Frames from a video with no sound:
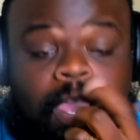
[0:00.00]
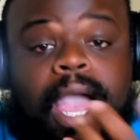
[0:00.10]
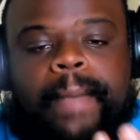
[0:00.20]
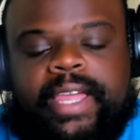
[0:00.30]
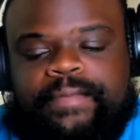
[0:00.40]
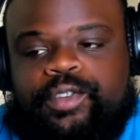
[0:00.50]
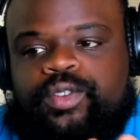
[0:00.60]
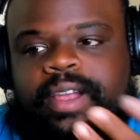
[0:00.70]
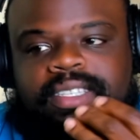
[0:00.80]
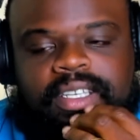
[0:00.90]
I mean, if you
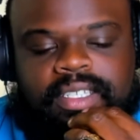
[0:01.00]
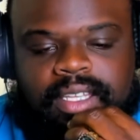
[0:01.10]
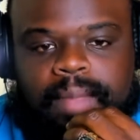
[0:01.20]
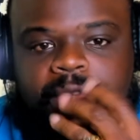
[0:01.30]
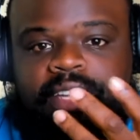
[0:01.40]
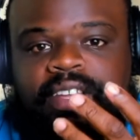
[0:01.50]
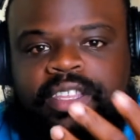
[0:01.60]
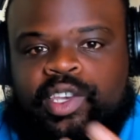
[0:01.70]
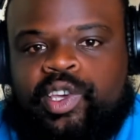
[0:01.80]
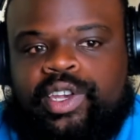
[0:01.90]
transition, I mean, there's
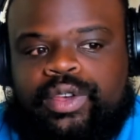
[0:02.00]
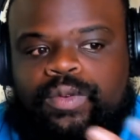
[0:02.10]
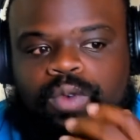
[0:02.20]
nothing you can do.